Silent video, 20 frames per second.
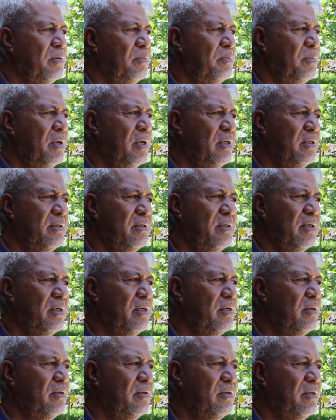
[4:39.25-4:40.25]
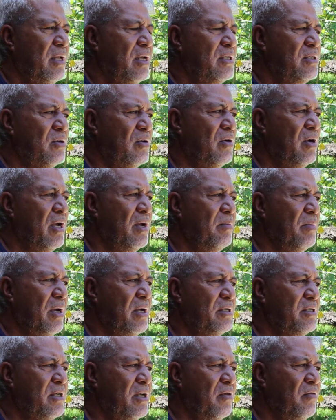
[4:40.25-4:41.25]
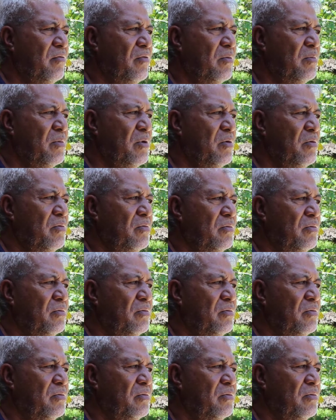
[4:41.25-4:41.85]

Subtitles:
But that's all I'm asking from you.